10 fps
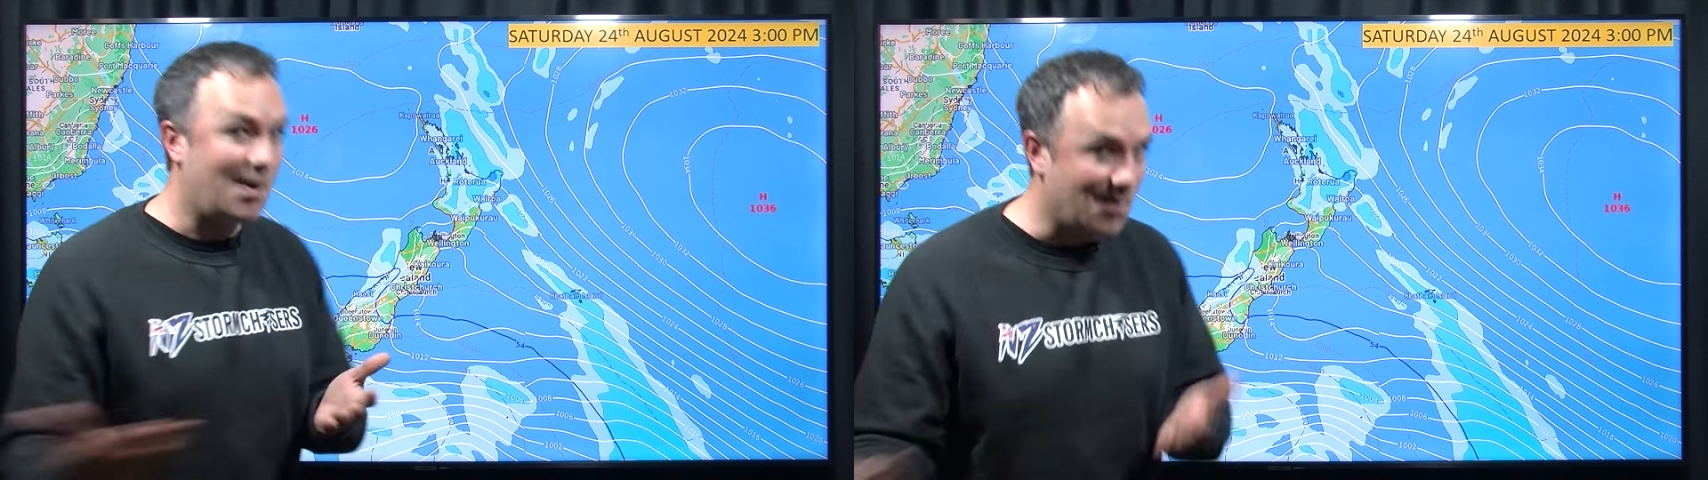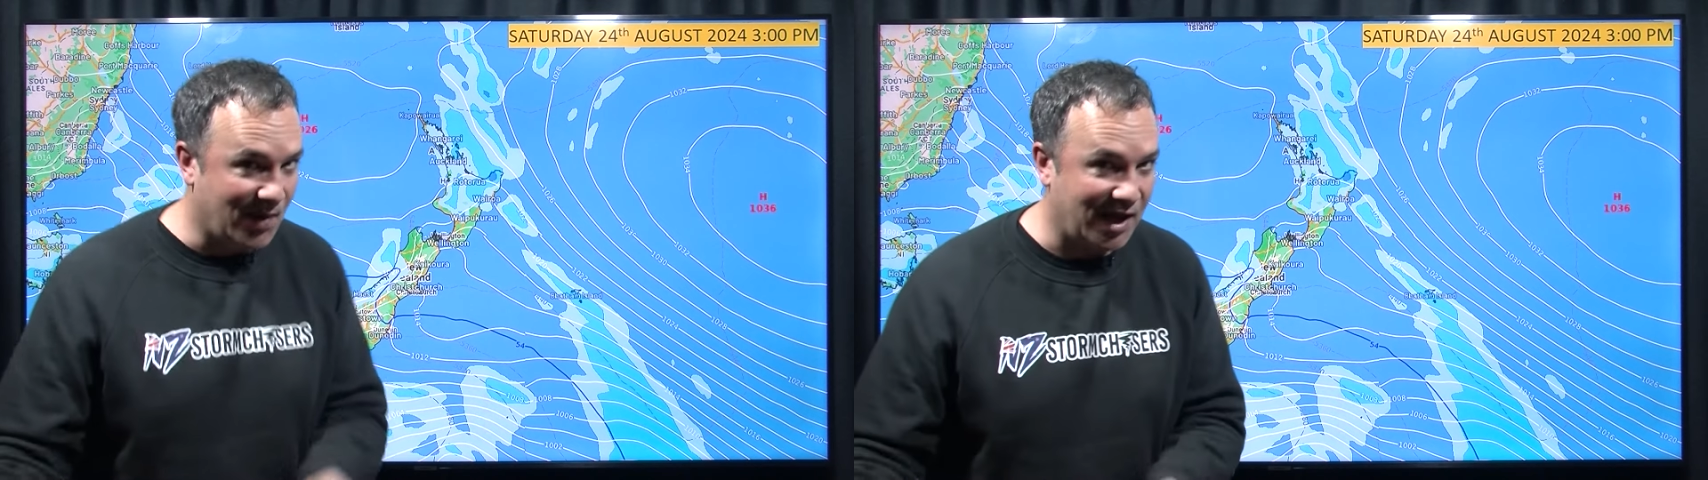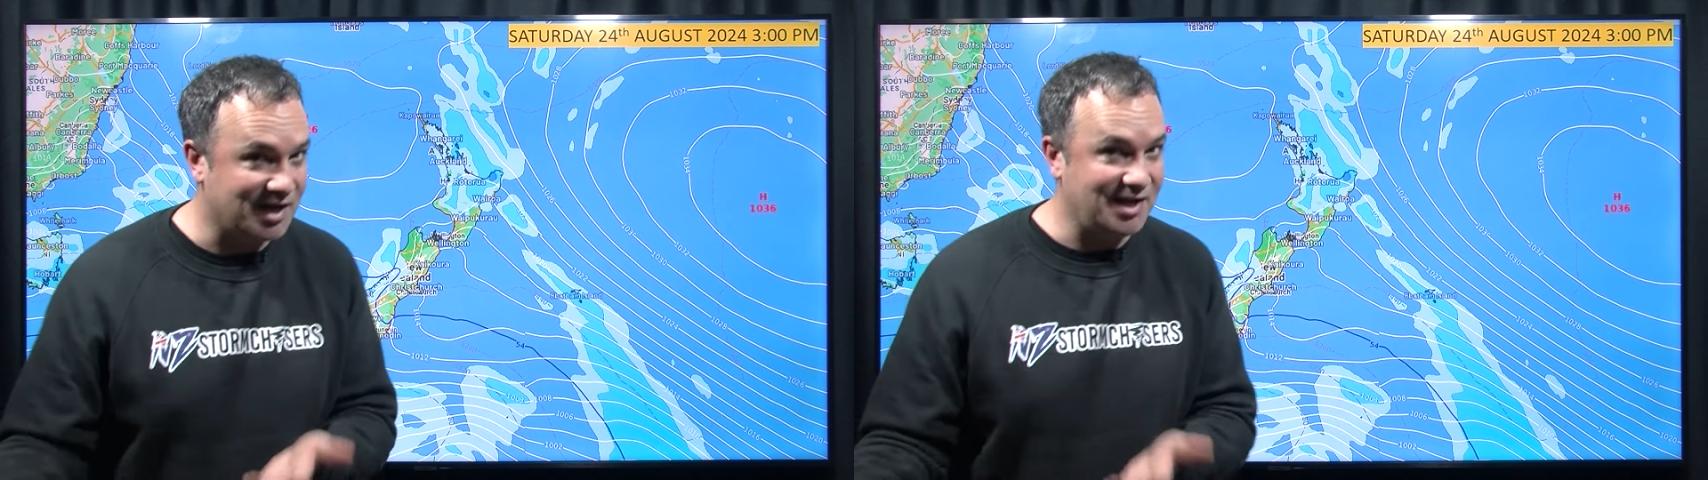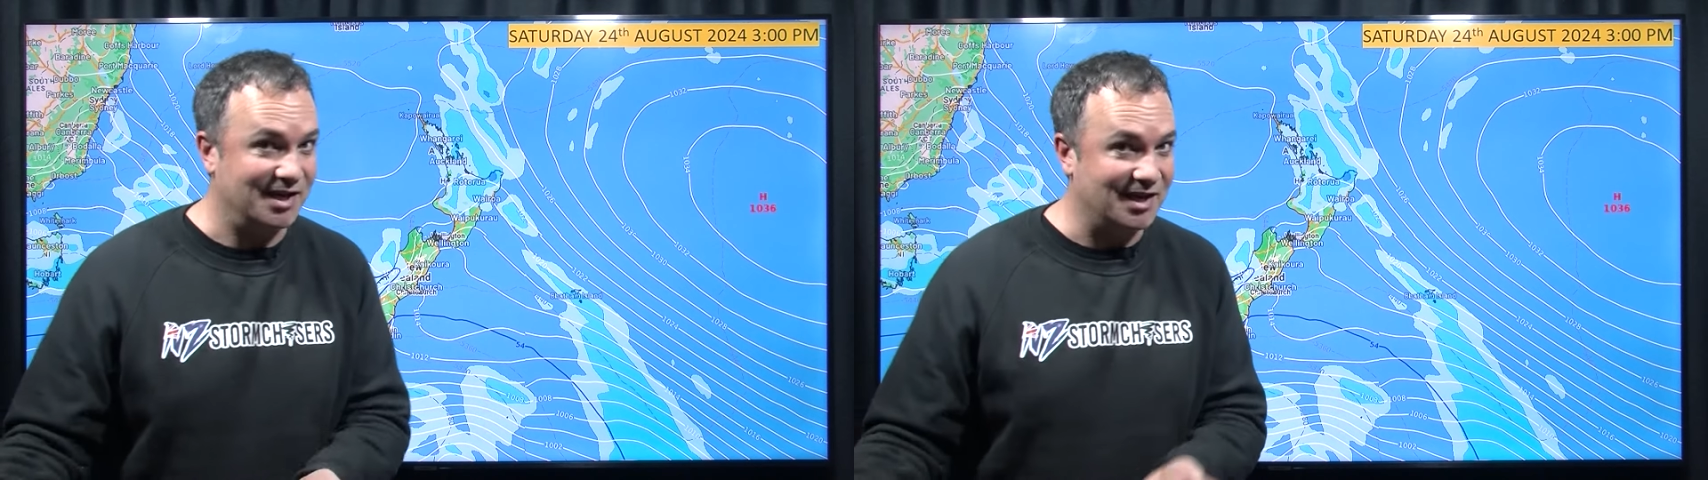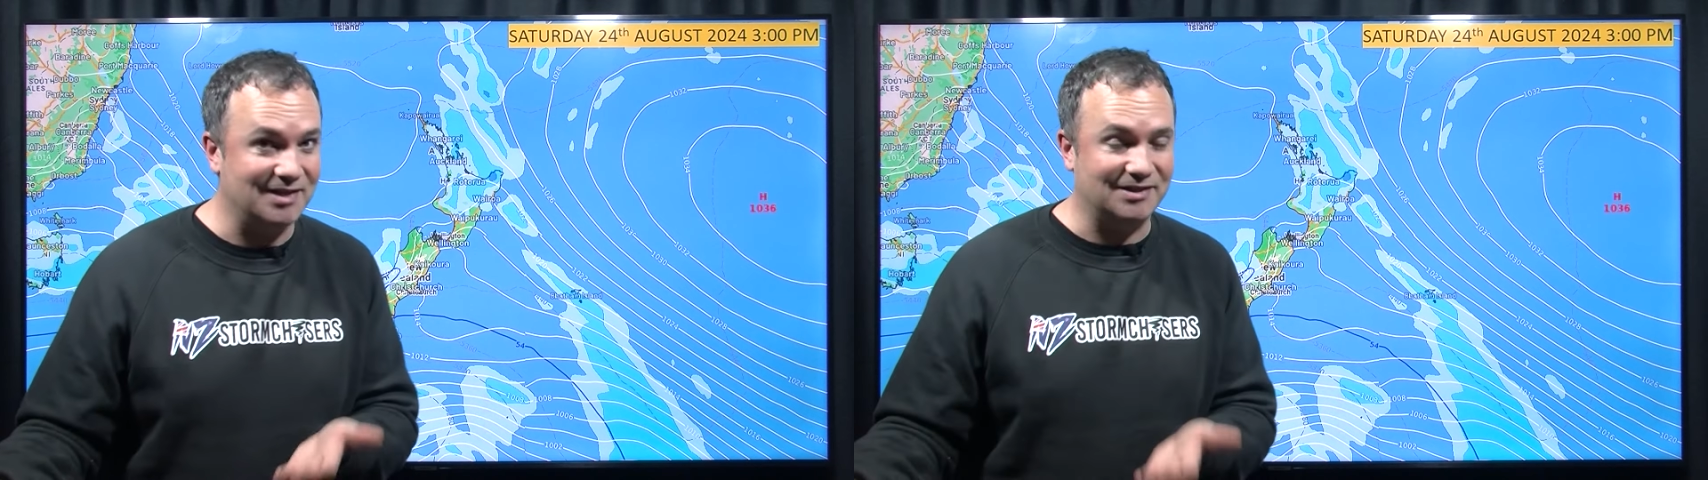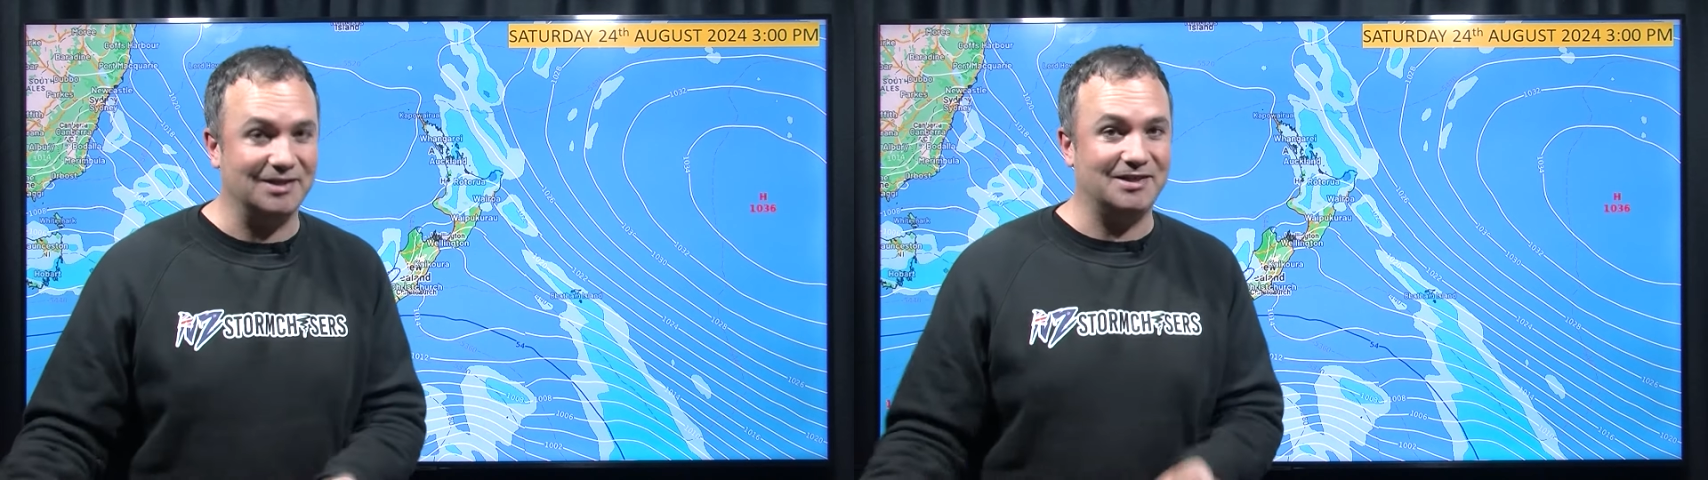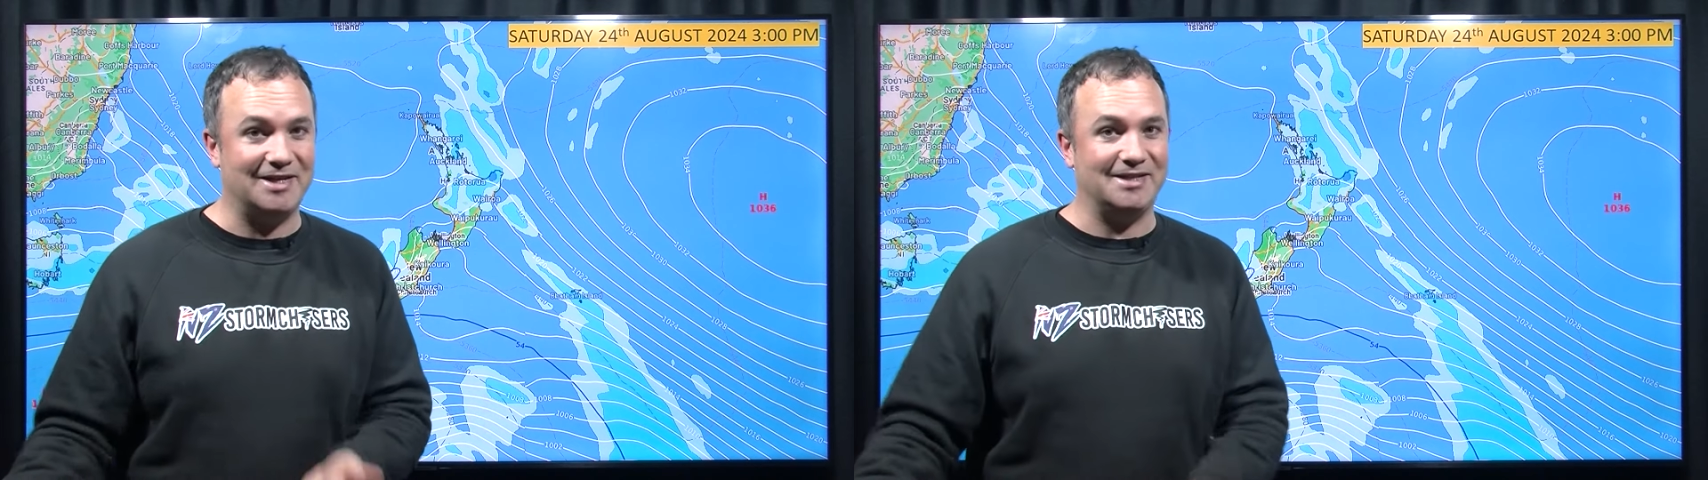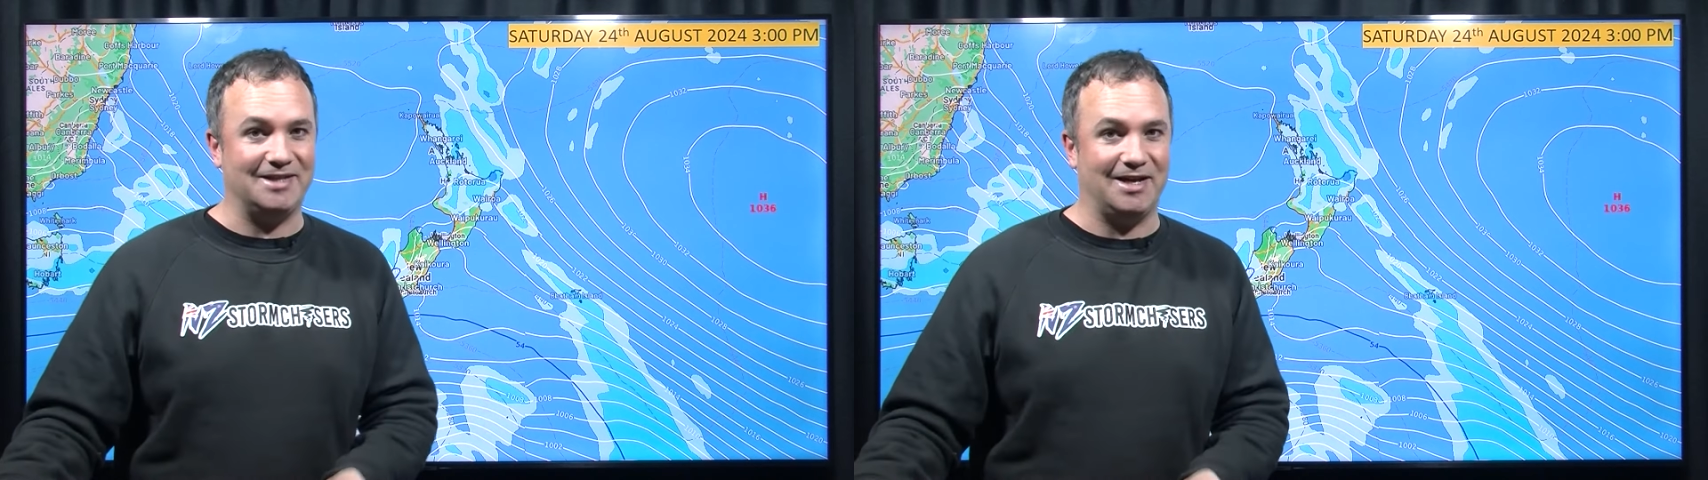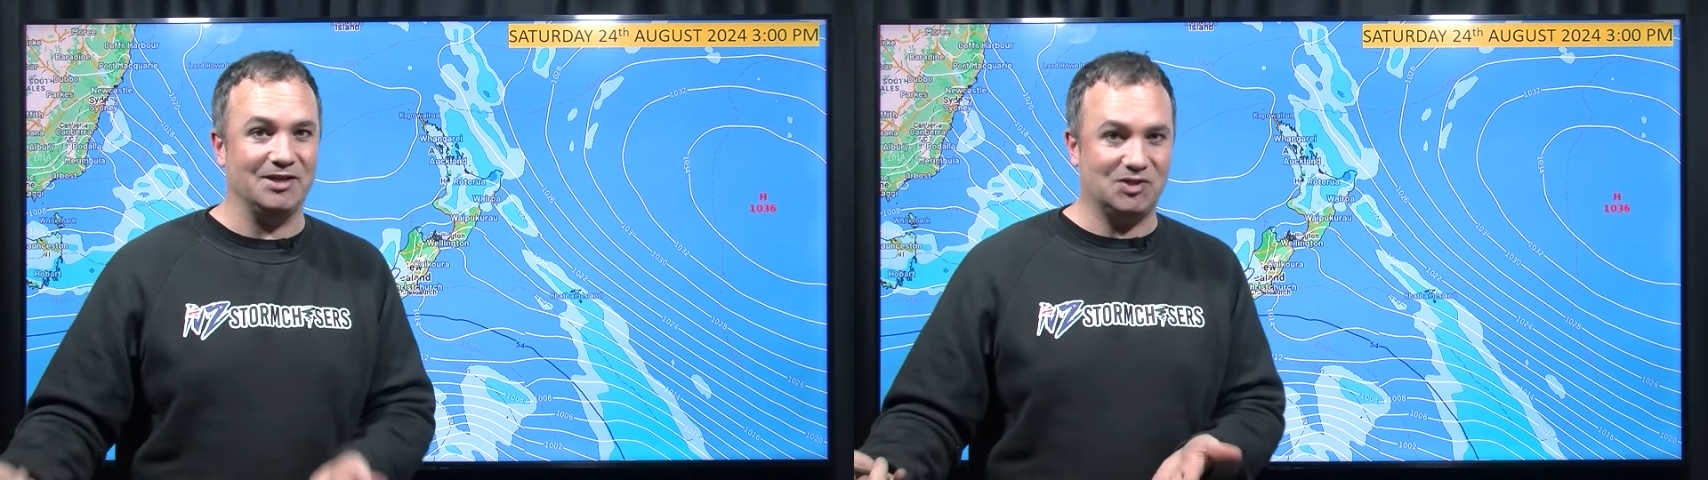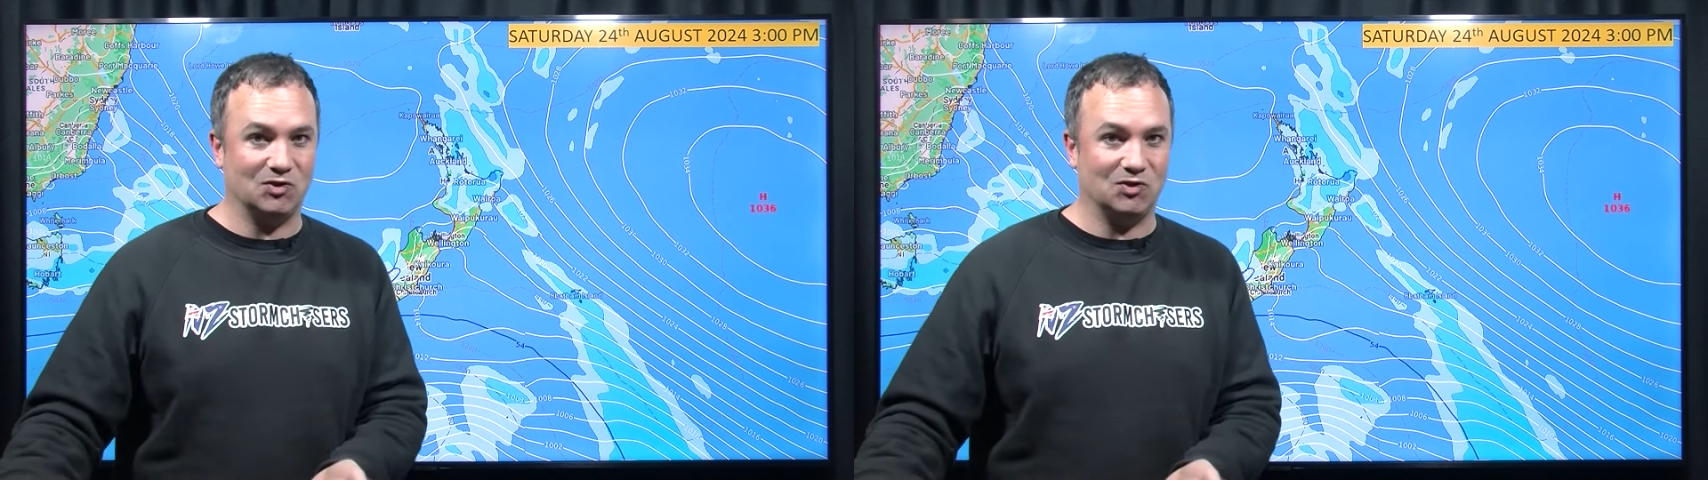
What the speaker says: But yeah, it did get down